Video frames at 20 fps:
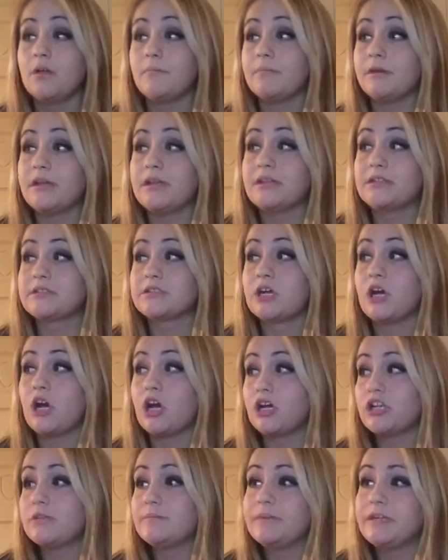But it's
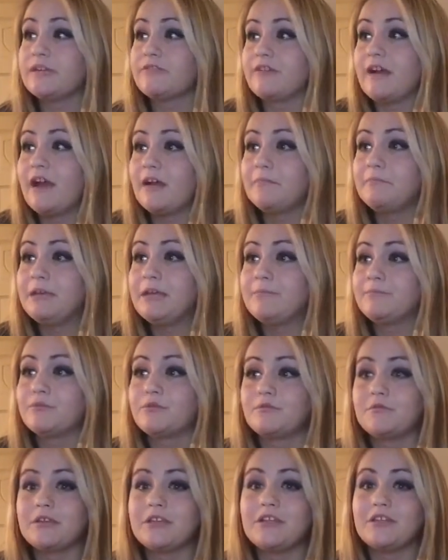hard to be around
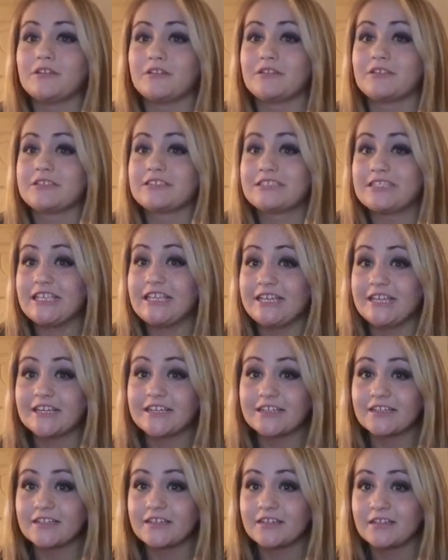people when you're
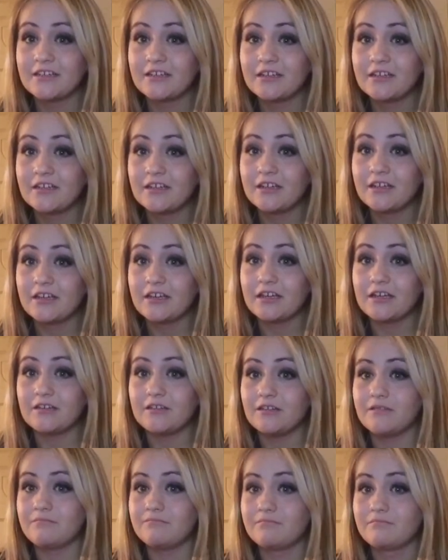sick.
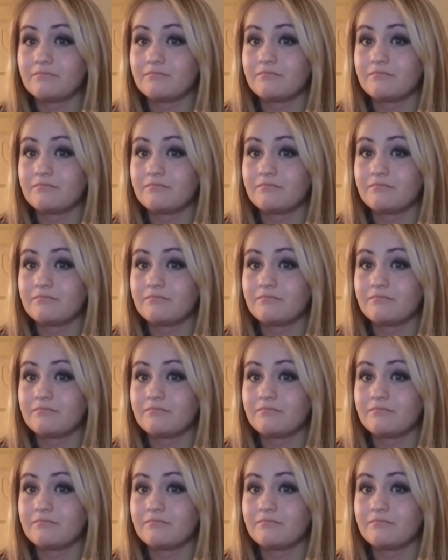And